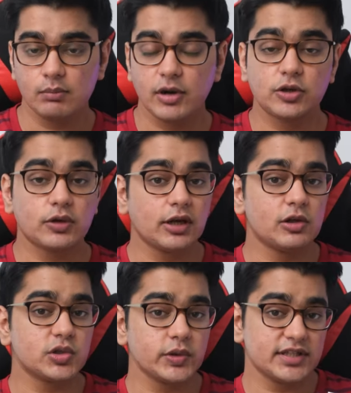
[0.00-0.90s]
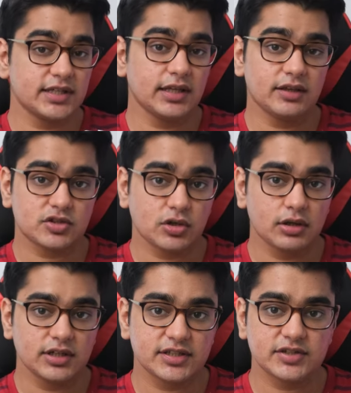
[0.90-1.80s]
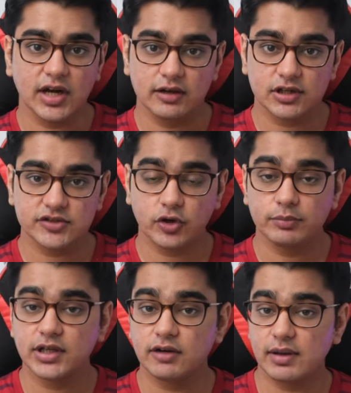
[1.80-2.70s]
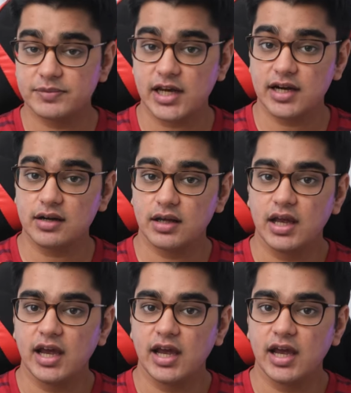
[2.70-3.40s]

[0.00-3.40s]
but you can also easily install its drivers from their website